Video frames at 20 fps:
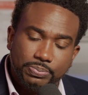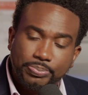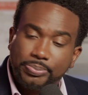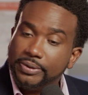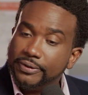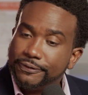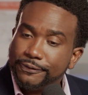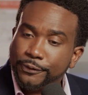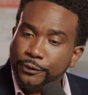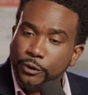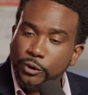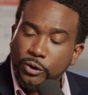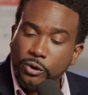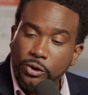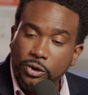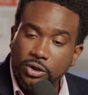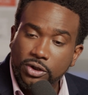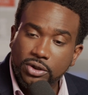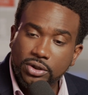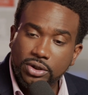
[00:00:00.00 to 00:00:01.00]

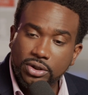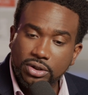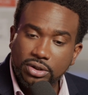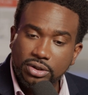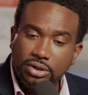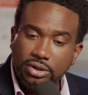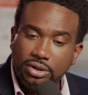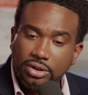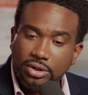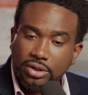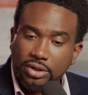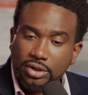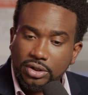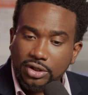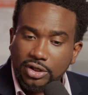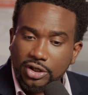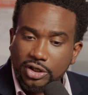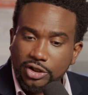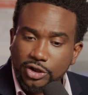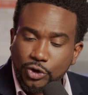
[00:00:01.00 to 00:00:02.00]
Before
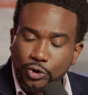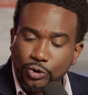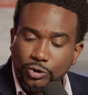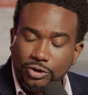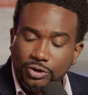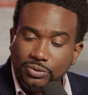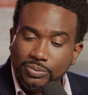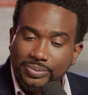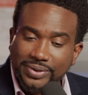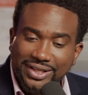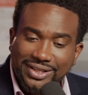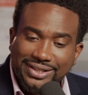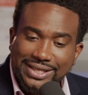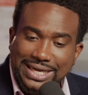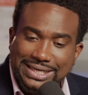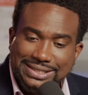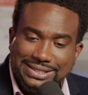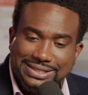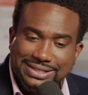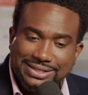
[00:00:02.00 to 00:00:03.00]
you you make
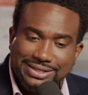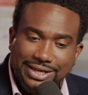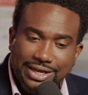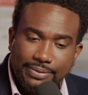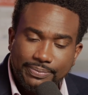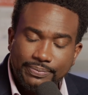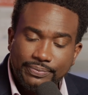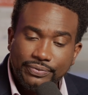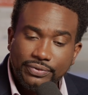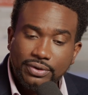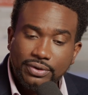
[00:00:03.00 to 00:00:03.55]
that step,